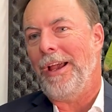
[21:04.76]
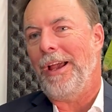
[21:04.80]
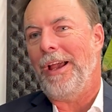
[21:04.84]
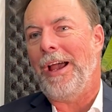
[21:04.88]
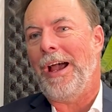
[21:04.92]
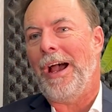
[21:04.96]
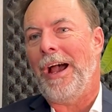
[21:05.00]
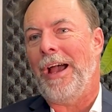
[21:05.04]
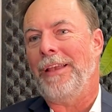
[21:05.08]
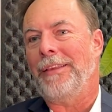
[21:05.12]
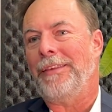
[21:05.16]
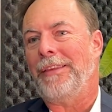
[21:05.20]

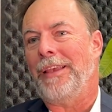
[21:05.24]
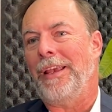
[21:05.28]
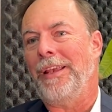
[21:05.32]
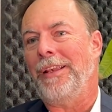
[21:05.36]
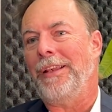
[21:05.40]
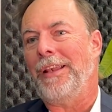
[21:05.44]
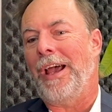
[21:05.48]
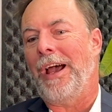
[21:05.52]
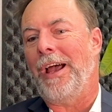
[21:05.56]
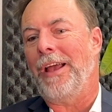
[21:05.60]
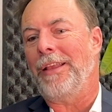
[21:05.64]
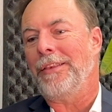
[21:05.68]
I think
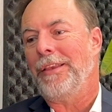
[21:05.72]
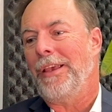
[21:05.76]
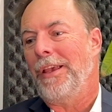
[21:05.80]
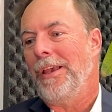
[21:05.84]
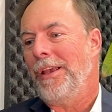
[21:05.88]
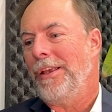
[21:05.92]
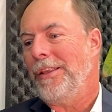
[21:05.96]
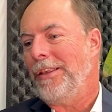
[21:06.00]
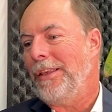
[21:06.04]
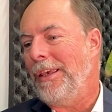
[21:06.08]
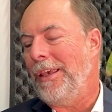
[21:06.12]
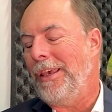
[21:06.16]
that
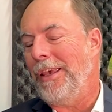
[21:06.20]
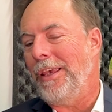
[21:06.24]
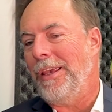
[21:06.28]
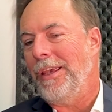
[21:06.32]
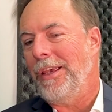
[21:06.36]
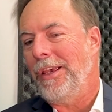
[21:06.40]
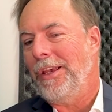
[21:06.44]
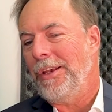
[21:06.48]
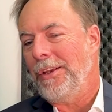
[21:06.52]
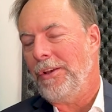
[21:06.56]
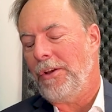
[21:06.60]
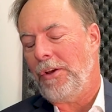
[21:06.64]

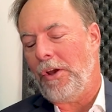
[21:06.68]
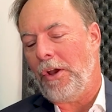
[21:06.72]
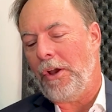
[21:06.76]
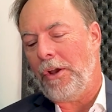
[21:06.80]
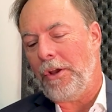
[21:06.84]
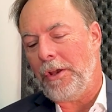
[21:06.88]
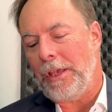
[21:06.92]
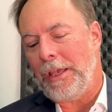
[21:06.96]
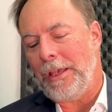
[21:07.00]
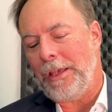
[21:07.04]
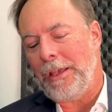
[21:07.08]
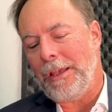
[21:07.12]

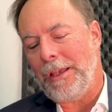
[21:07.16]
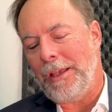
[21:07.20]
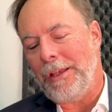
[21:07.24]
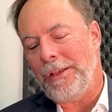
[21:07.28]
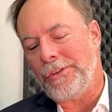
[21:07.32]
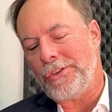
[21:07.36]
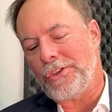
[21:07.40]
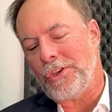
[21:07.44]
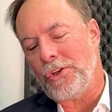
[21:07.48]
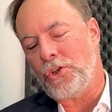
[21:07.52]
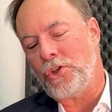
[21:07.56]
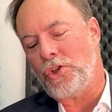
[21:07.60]

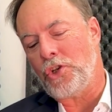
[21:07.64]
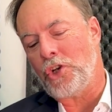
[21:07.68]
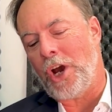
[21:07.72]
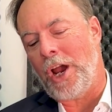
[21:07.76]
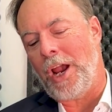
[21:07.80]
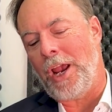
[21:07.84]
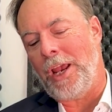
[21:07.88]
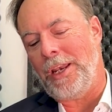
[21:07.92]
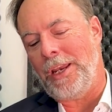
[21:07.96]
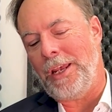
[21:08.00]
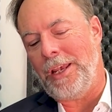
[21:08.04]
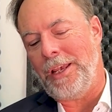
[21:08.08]
it's a
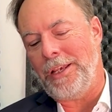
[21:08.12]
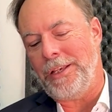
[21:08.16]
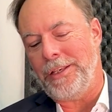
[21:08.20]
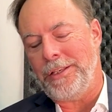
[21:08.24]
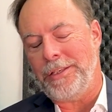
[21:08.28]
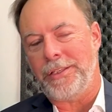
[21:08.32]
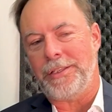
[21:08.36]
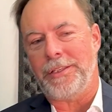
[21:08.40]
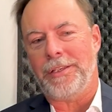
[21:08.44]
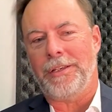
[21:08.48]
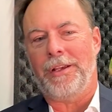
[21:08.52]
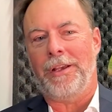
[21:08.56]

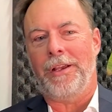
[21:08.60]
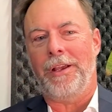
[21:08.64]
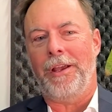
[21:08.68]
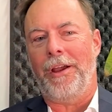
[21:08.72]
Chinese